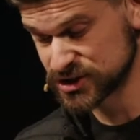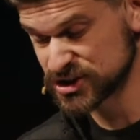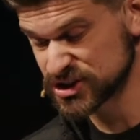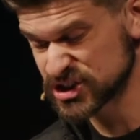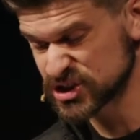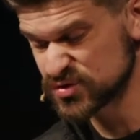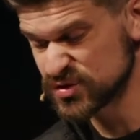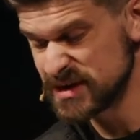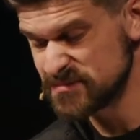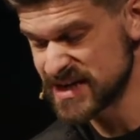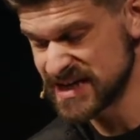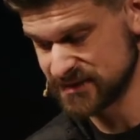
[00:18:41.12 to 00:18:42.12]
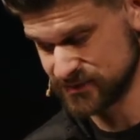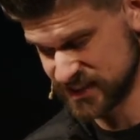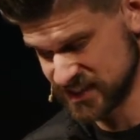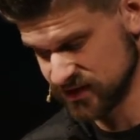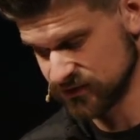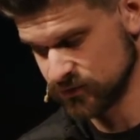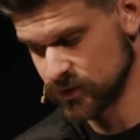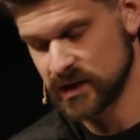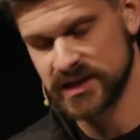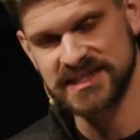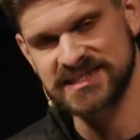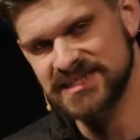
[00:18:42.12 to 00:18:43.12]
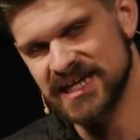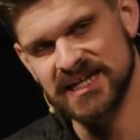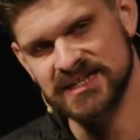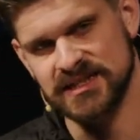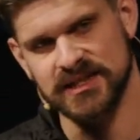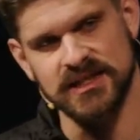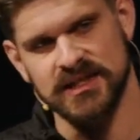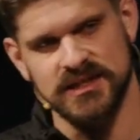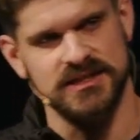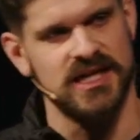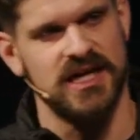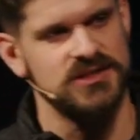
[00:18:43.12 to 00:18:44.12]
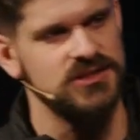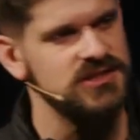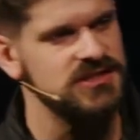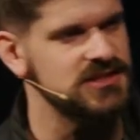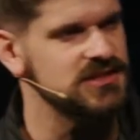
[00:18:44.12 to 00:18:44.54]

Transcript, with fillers: to scrape himself while he sat in his ashes.